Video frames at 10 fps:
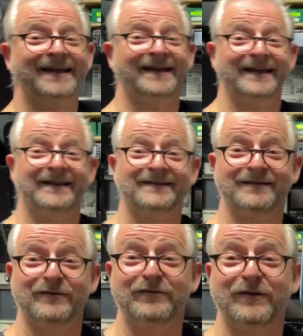is
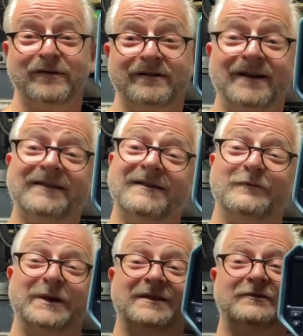of course not
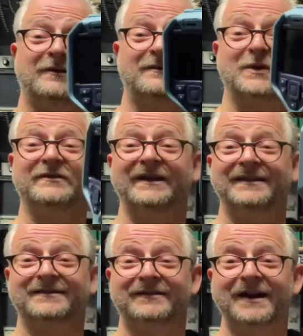with the thermal
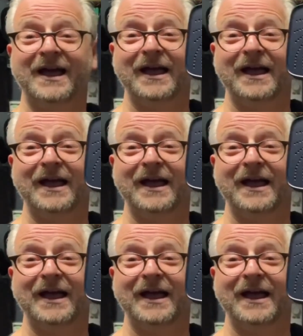sensor,